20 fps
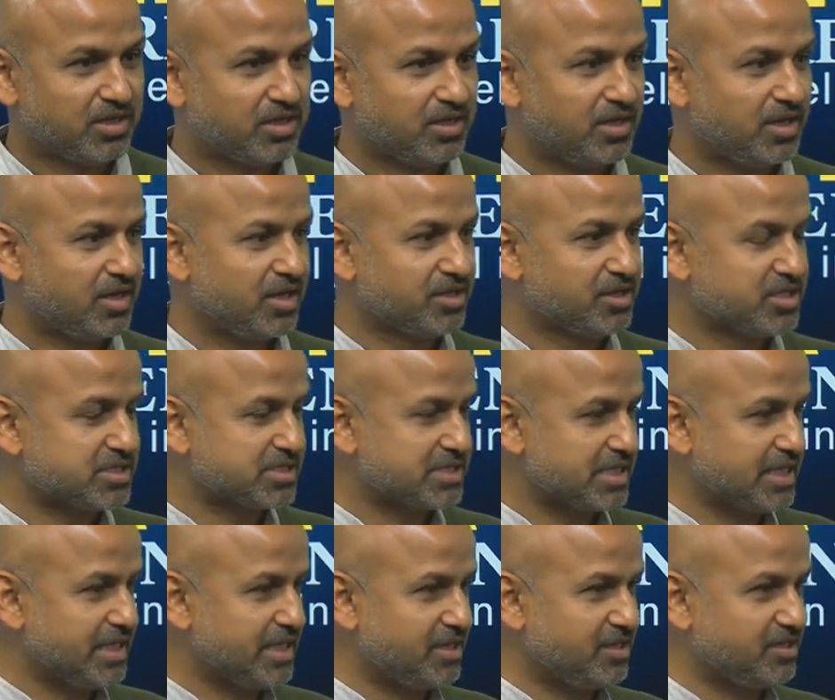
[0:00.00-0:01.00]
Uh, this
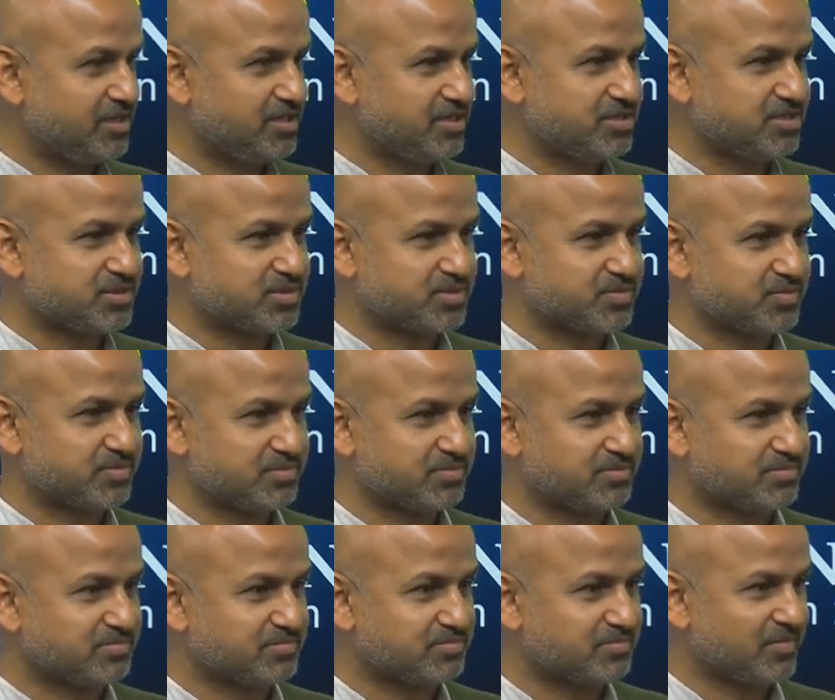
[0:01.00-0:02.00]
is,
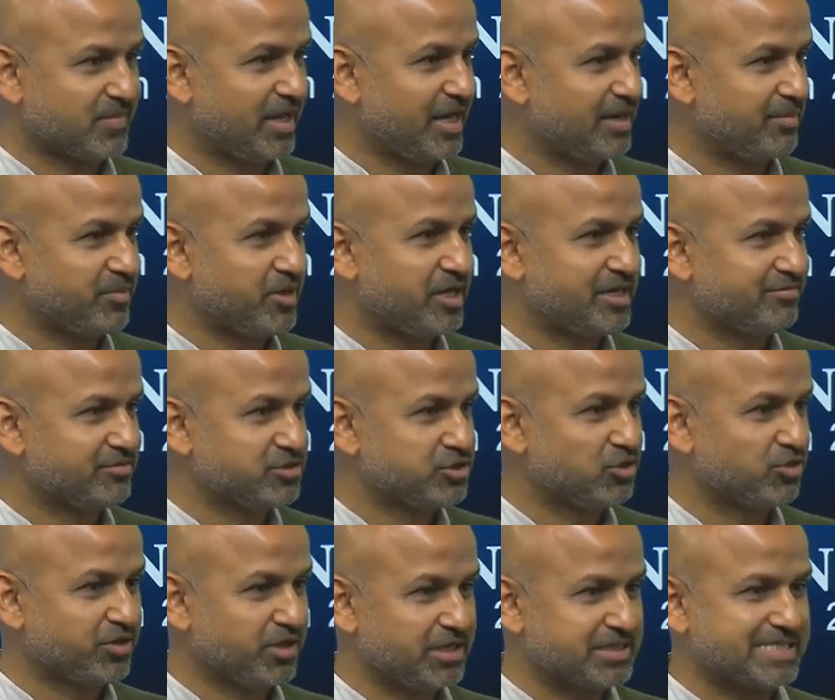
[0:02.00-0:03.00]
and I'm not even
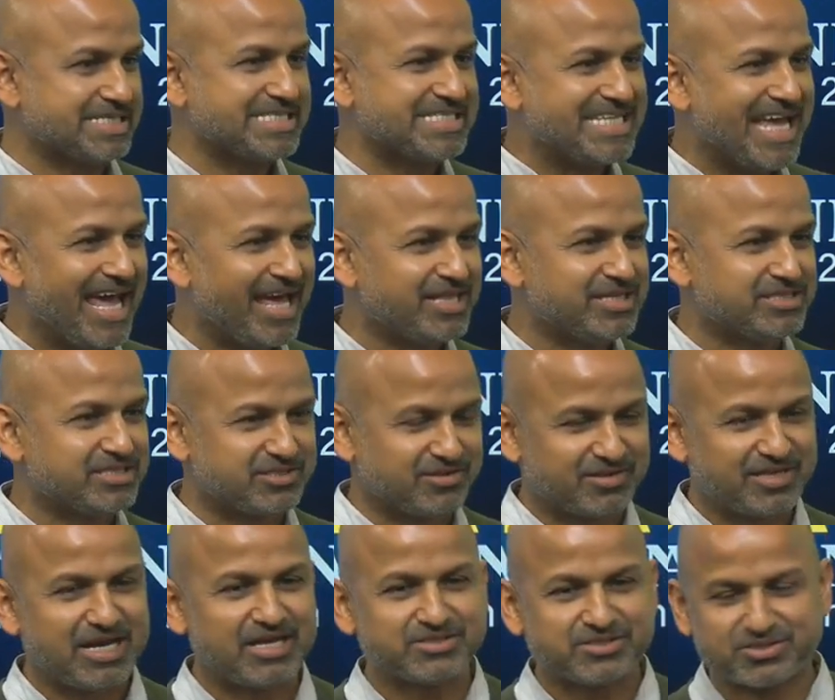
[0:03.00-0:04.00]
joking, this is tens of
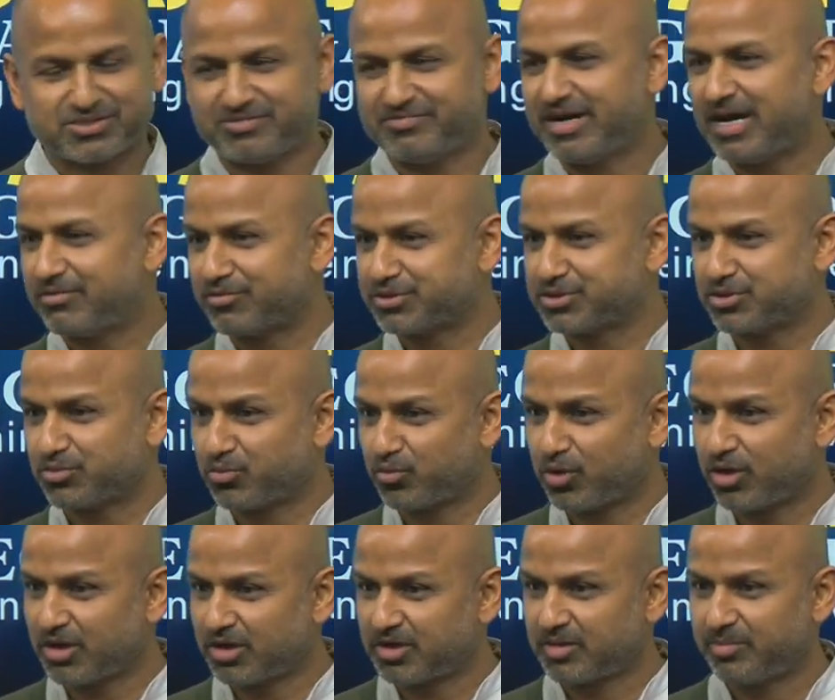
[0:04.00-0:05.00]
thousands of hours of
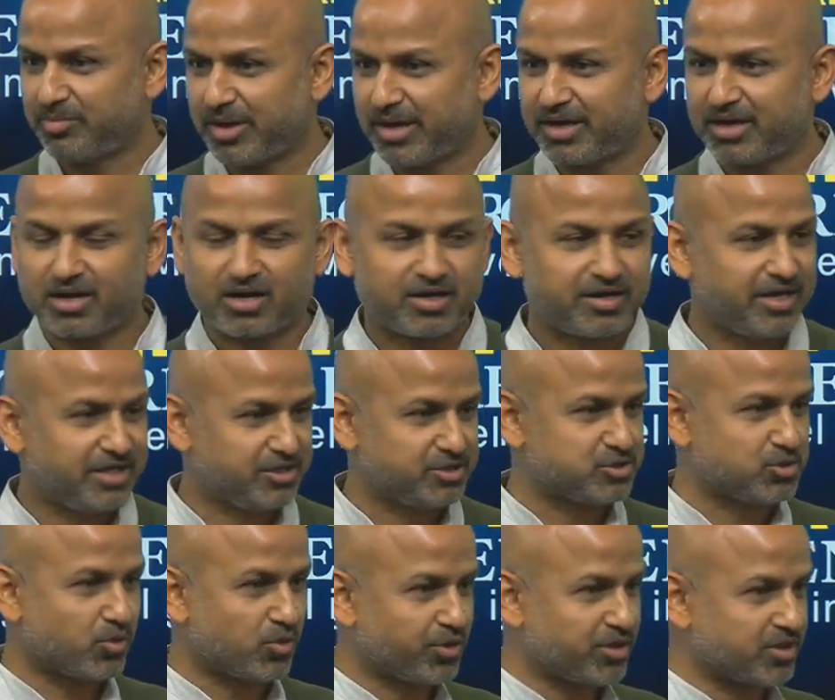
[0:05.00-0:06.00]
work by our
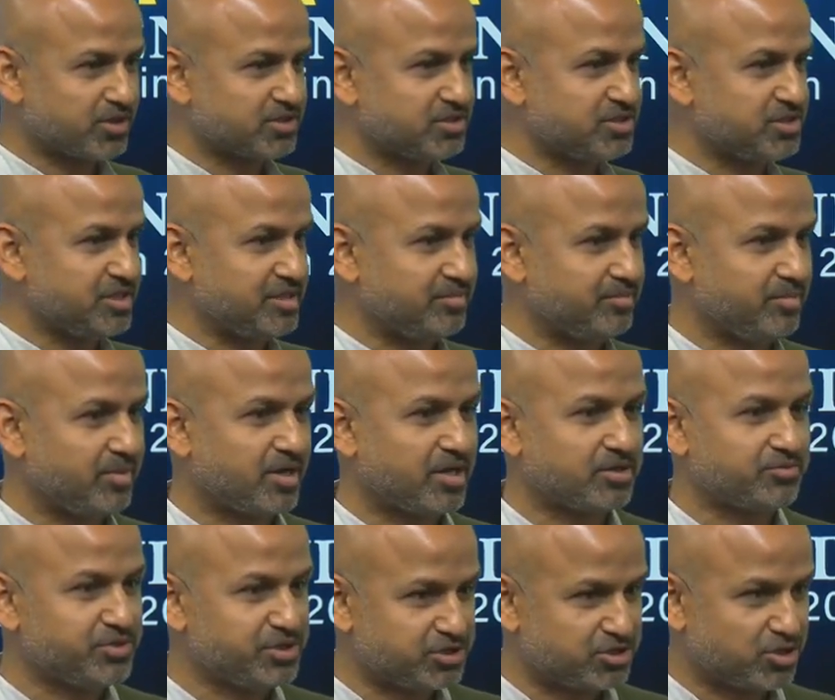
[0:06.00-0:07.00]
editorial team, by our
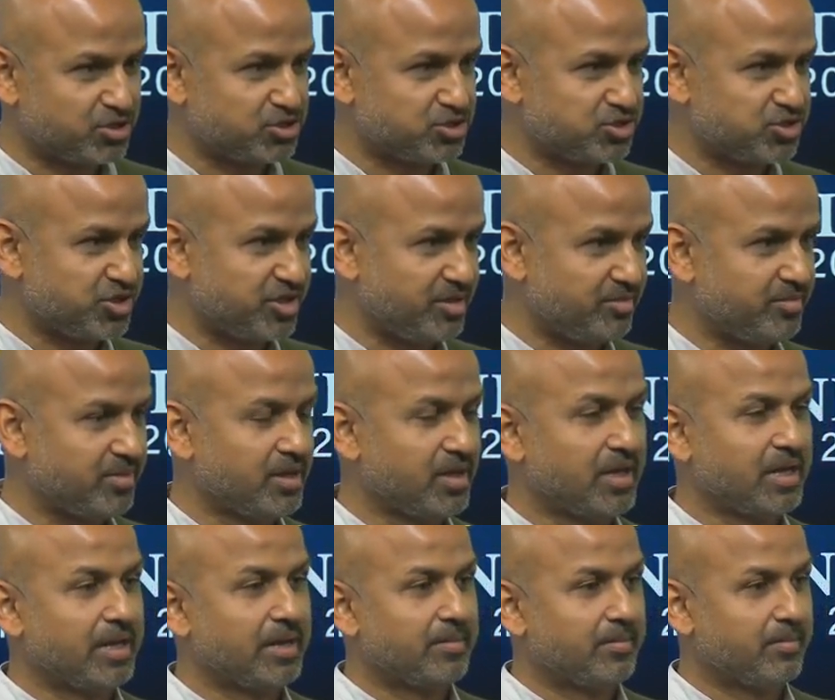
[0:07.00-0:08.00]
research team,
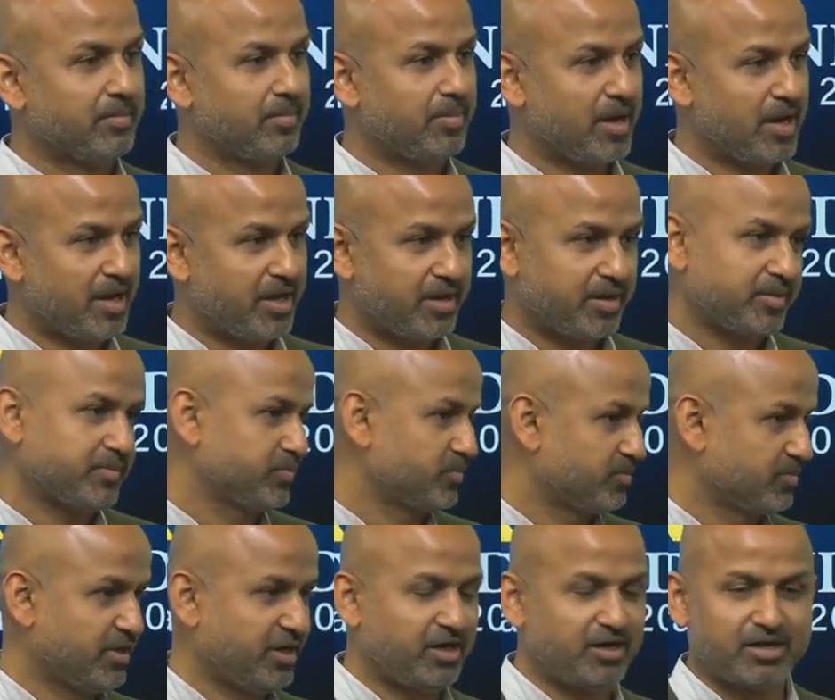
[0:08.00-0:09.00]
by
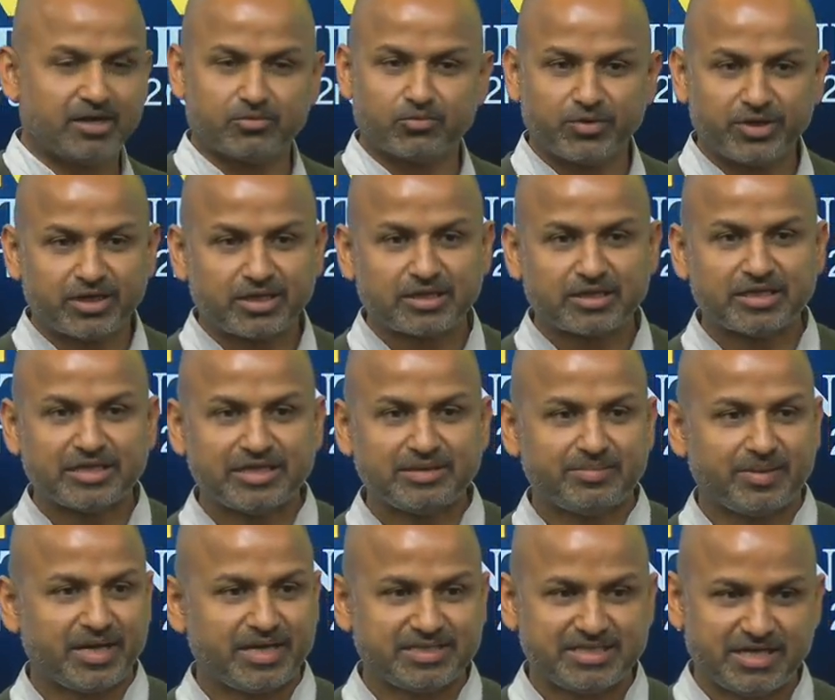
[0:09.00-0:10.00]
Airline Weekly,
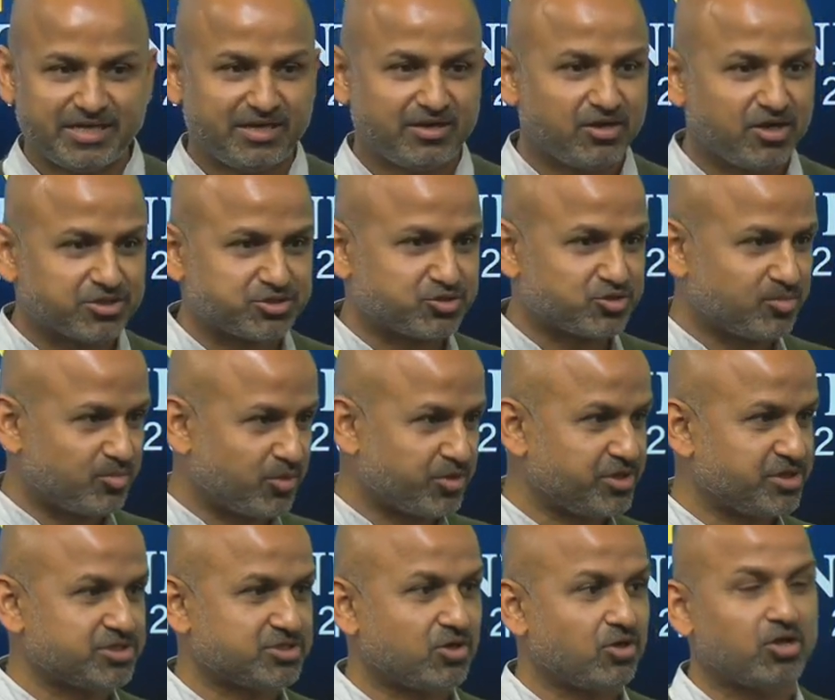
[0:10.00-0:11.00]
by Daily Lodging Report.
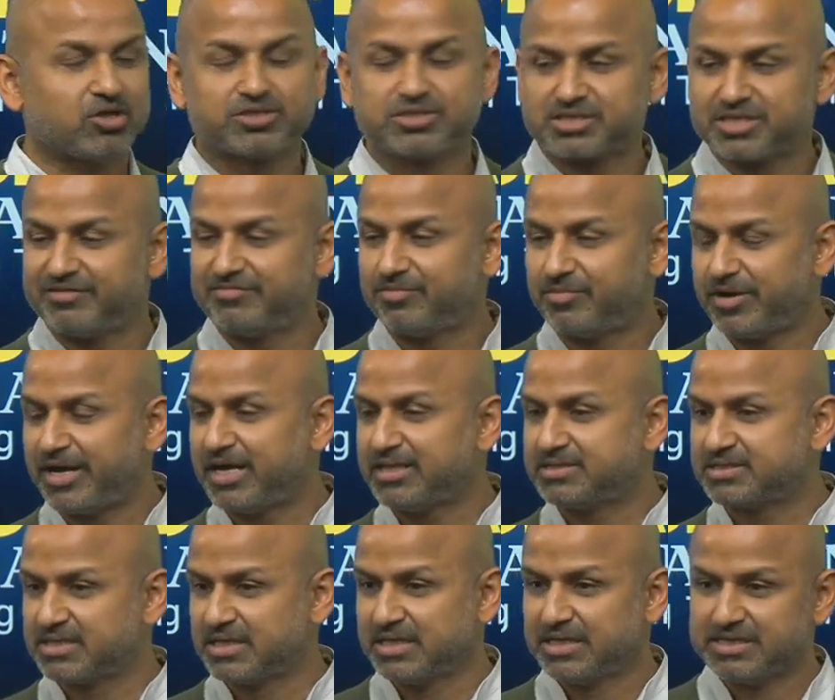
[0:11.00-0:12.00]
These are all the Skift
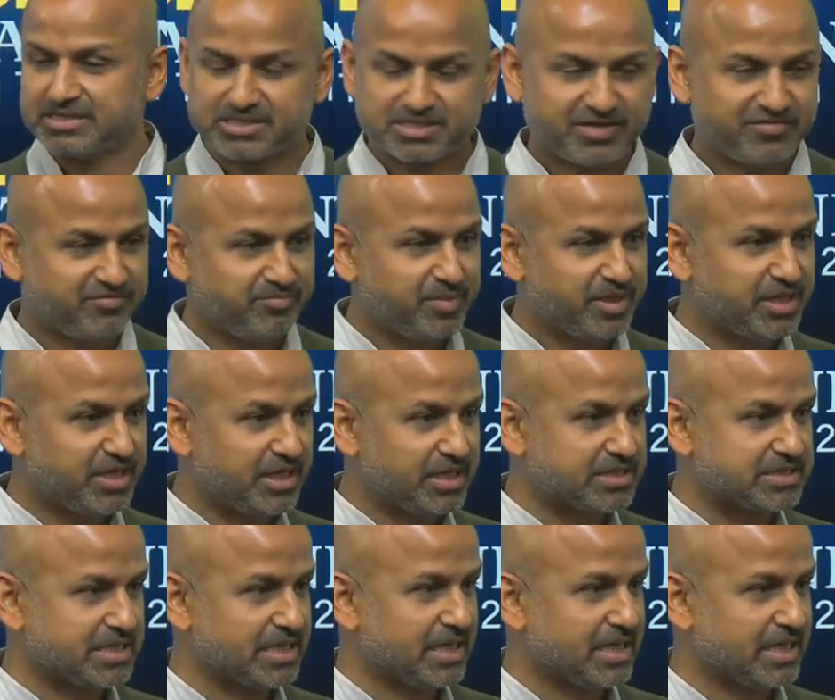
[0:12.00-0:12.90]
brands, Skift meetings